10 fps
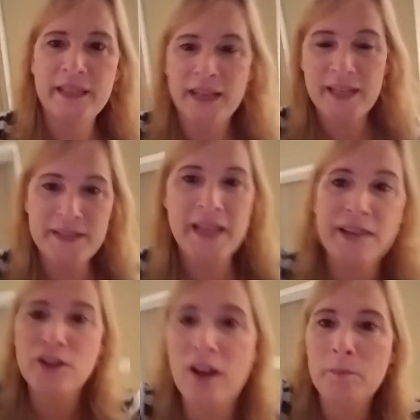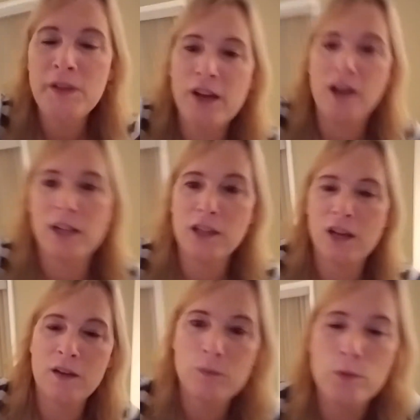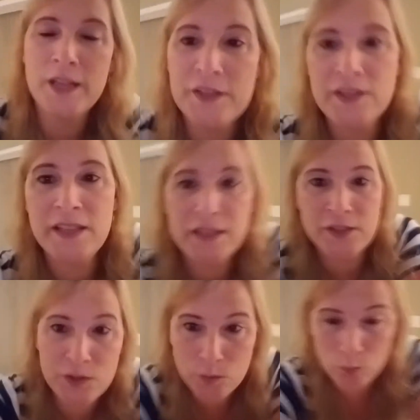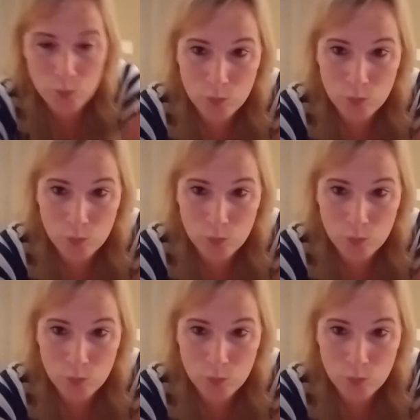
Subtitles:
as the end-all be-all of what is